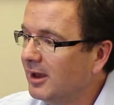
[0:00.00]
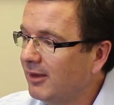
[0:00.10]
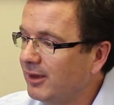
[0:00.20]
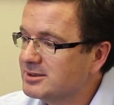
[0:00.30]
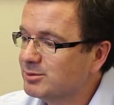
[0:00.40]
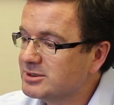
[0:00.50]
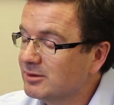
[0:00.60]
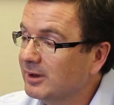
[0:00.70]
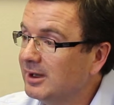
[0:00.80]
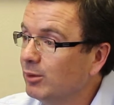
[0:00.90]
And then
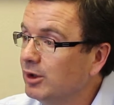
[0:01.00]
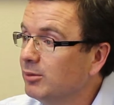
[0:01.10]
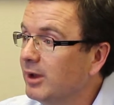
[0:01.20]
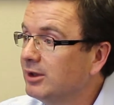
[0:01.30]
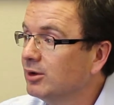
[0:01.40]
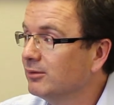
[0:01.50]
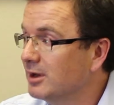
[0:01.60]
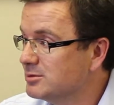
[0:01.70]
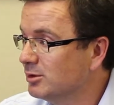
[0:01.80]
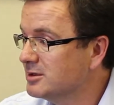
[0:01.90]
specifically when you make your
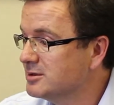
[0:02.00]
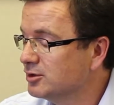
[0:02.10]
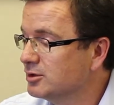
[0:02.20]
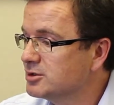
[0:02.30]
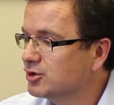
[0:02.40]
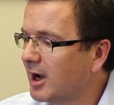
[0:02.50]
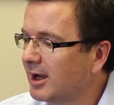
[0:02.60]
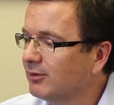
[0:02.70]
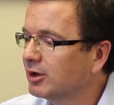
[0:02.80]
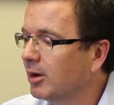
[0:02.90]
investment decisions, try and
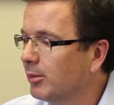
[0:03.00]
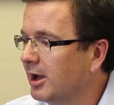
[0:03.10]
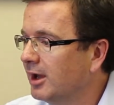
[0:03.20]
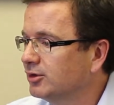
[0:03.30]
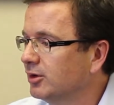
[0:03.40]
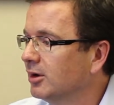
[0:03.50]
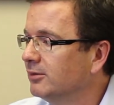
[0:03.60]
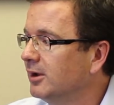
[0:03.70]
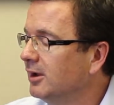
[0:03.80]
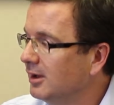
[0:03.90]
have a combination of